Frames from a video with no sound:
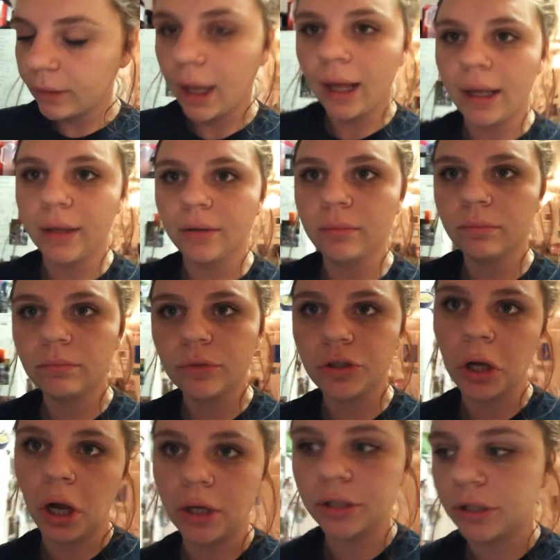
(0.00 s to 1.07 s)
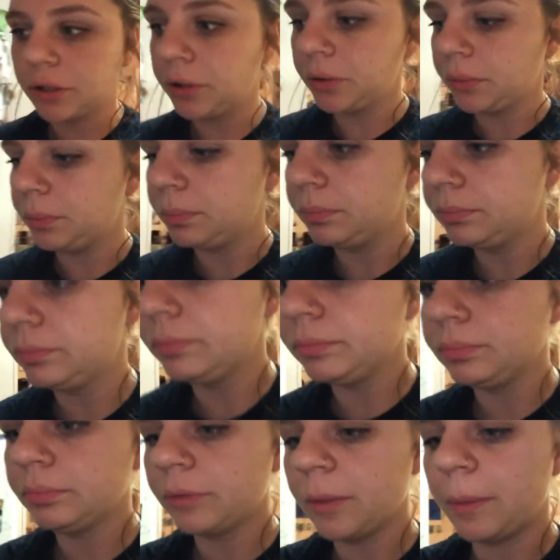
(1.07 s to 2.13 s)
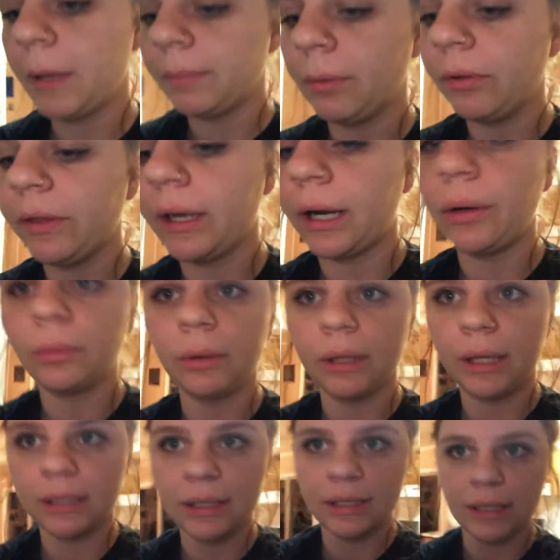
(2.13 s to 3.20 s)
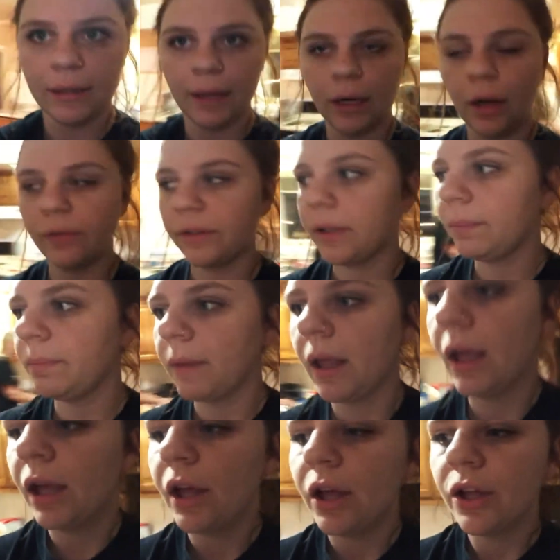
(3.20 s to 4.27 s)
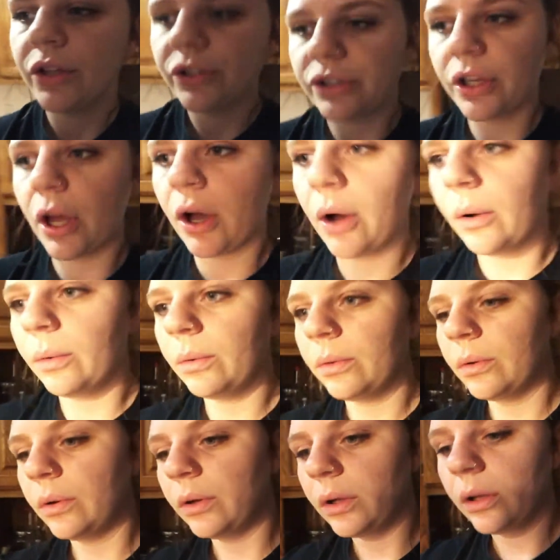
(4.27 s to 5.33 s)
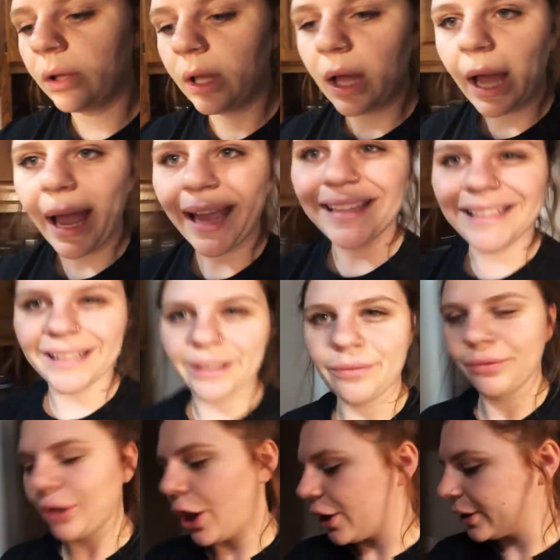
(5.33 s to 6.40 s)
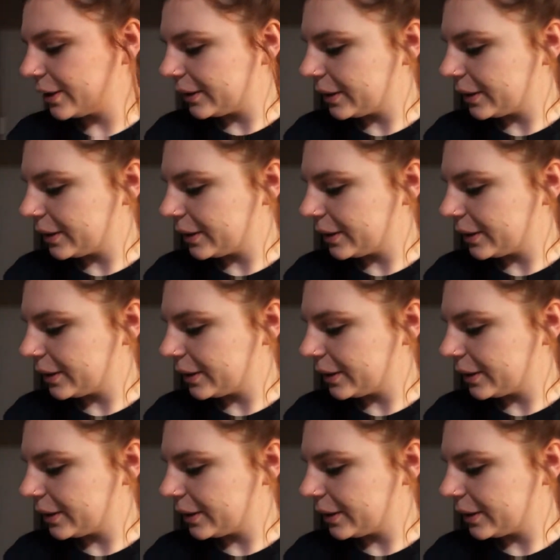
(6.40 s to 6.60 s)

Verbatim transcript: and talk to the people that I don't really get to see that often. So I didn't vlog.